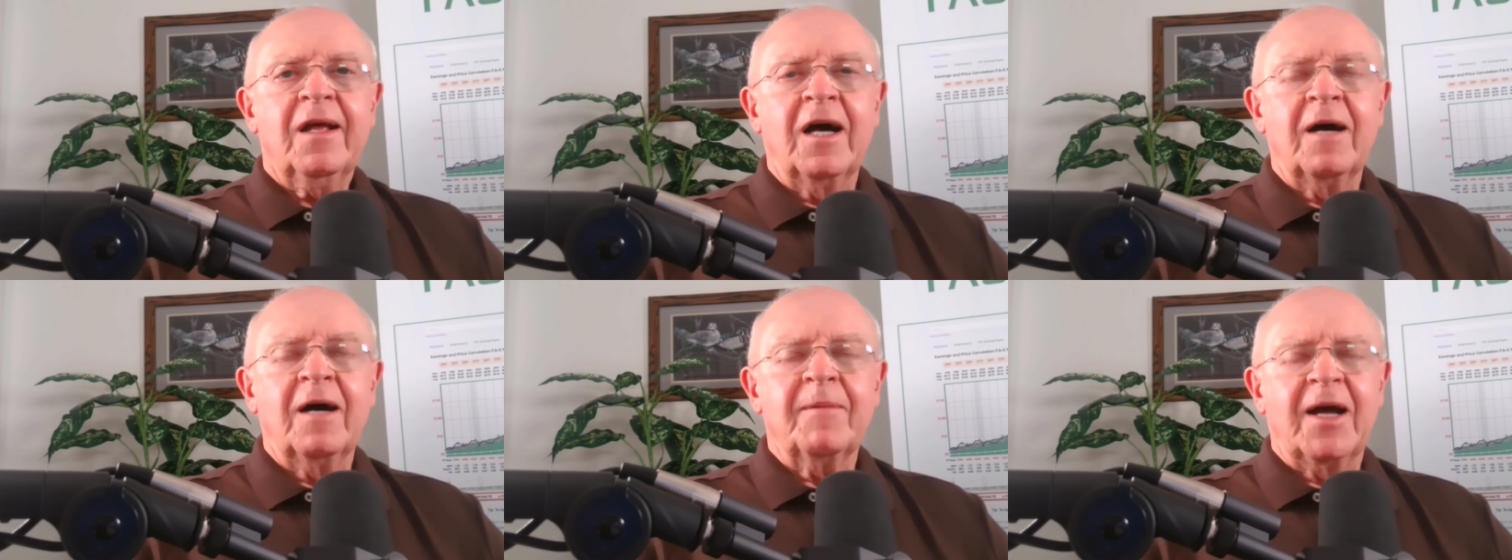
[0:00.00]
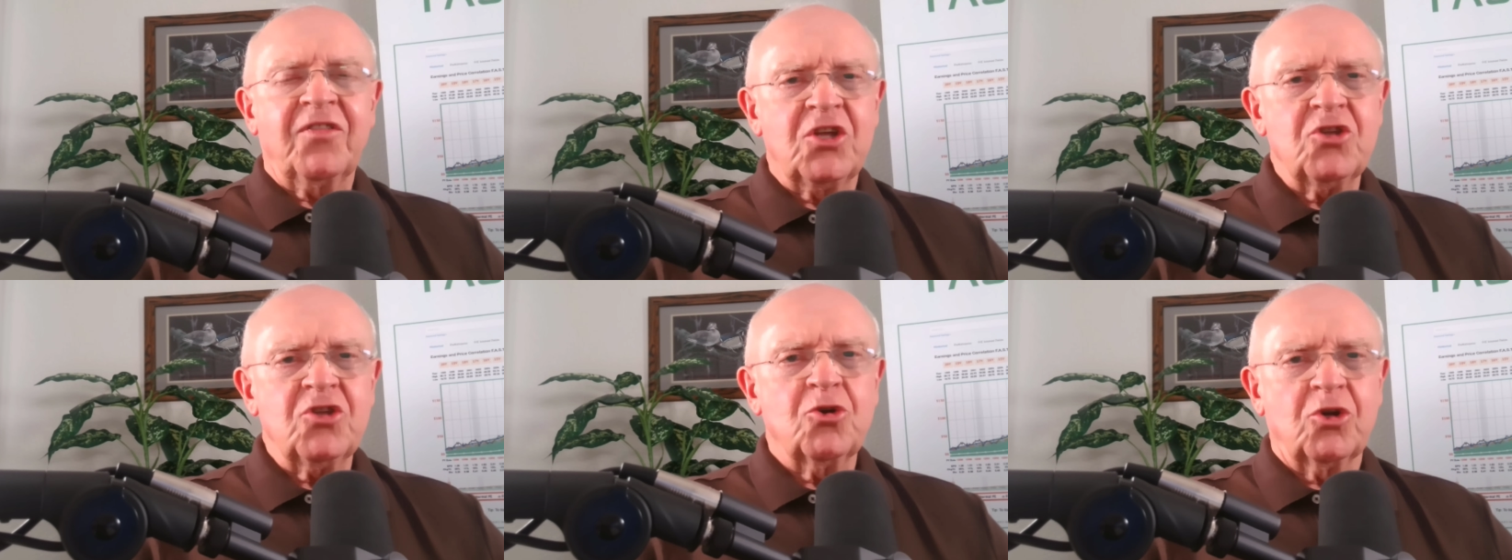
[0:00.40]
Um, I
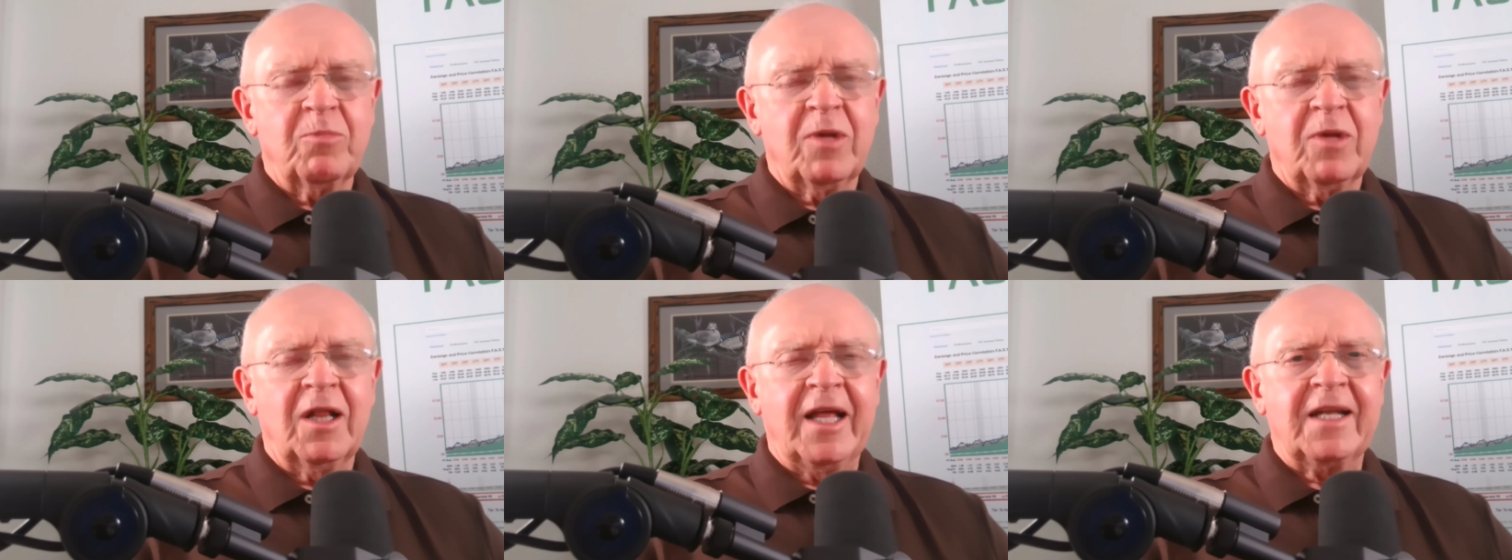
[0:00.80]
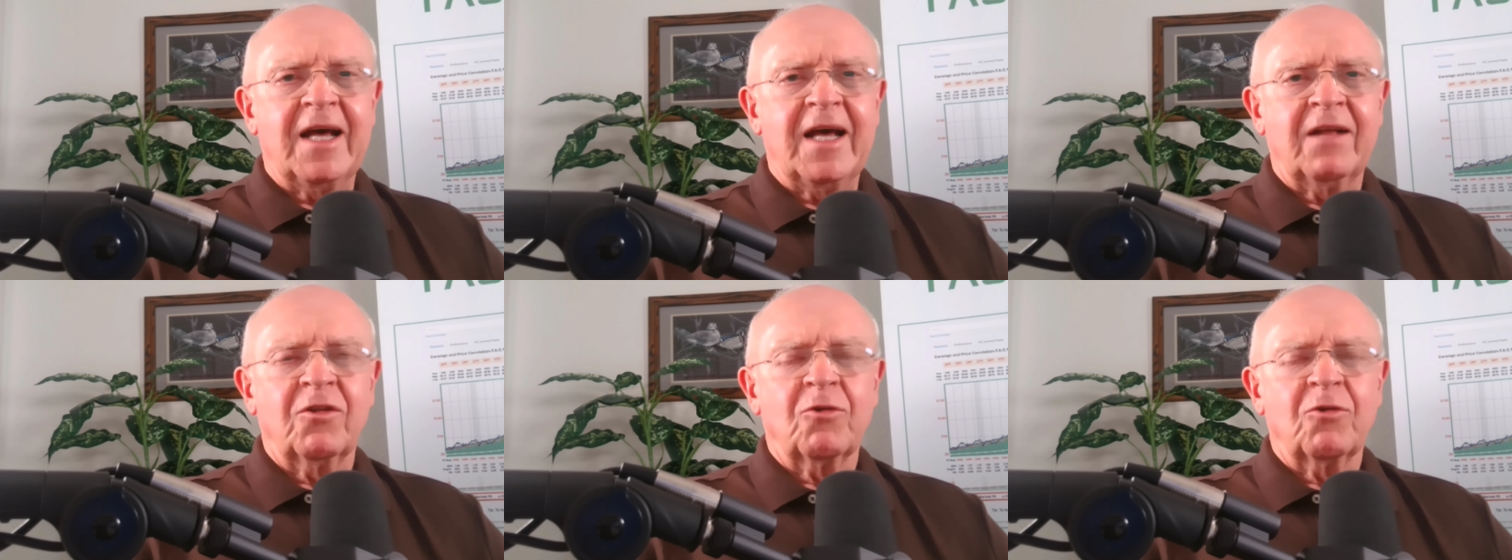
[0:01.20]
think you can be led
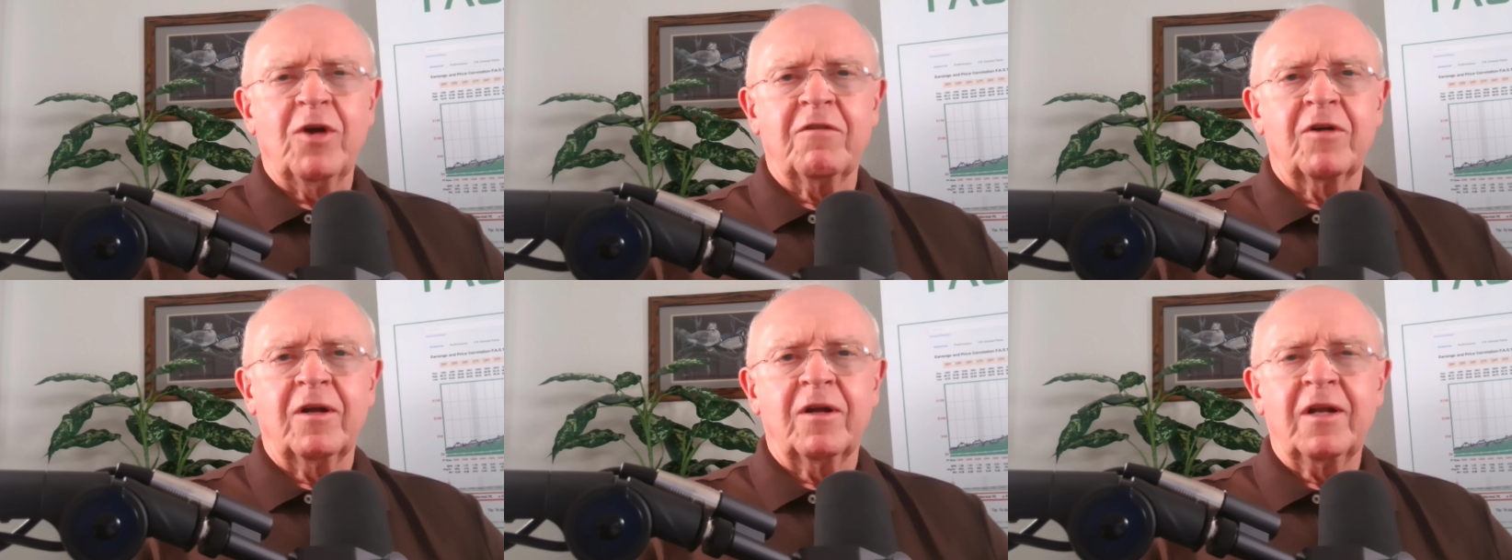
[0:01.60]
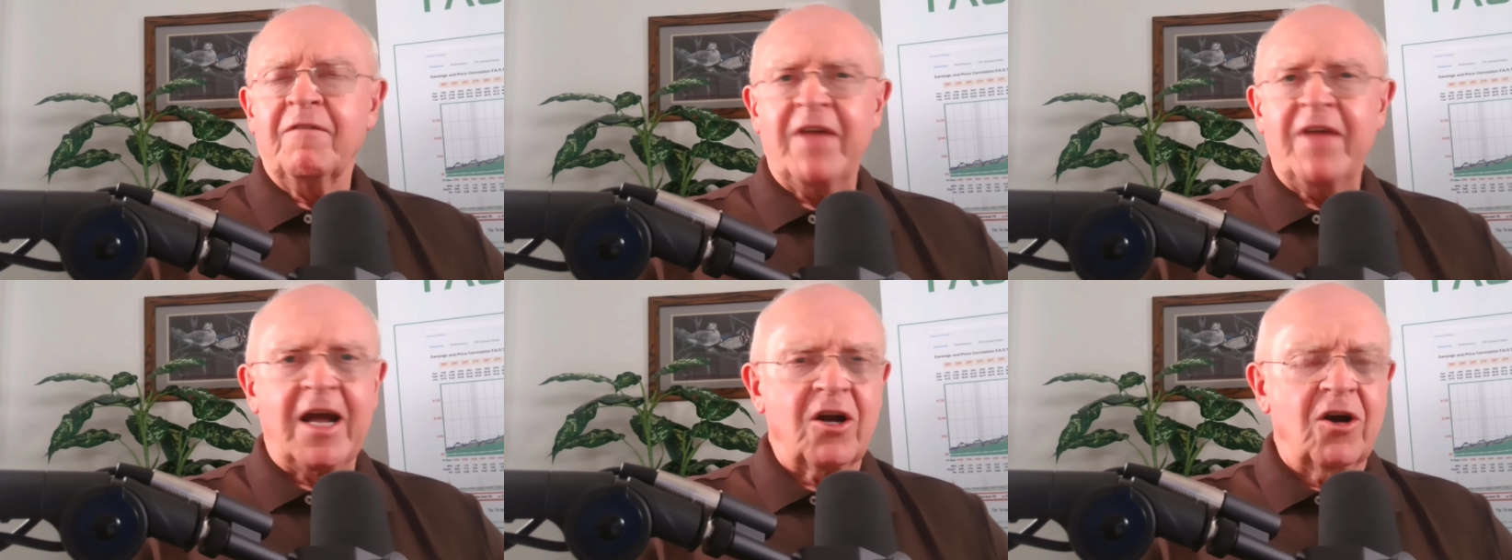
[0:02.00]
down the river. Now,
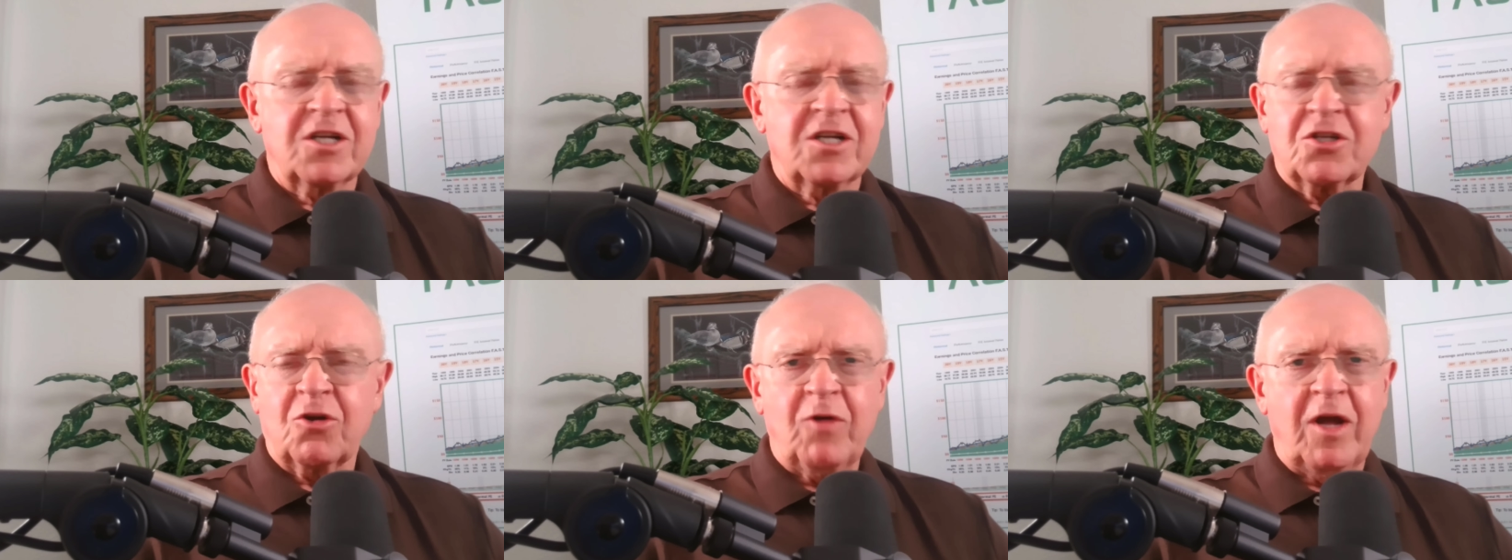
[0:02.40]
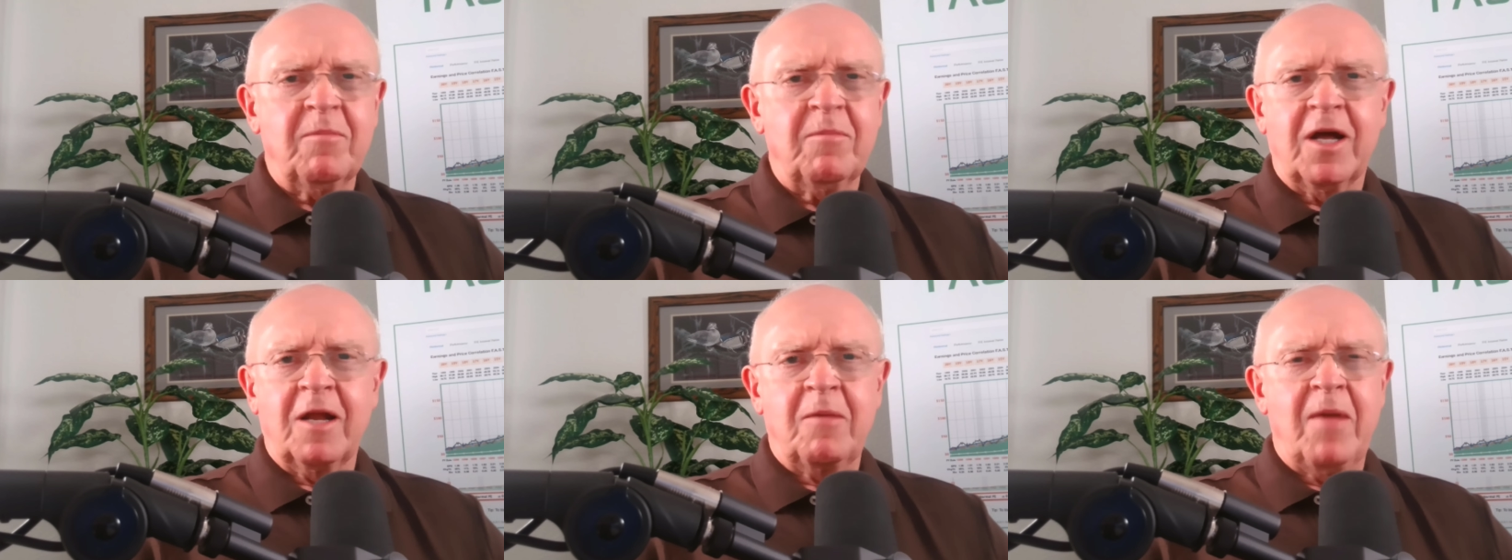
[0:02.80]
Vanguard's a
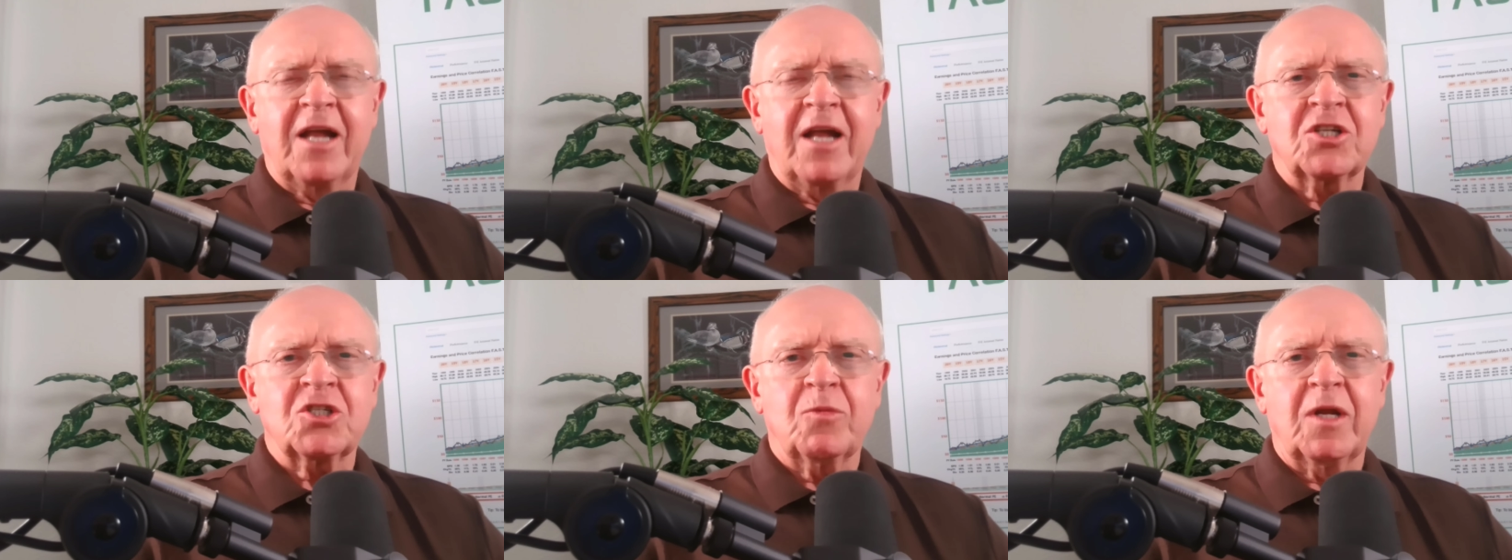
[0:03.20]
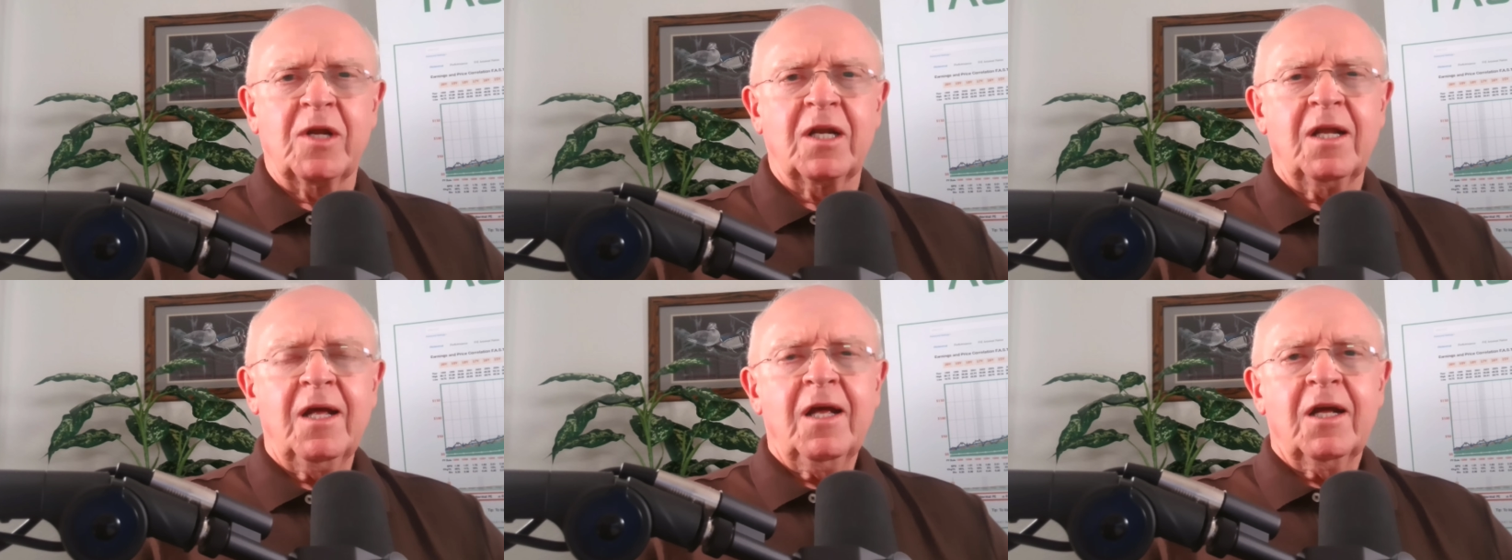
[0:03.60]
great money management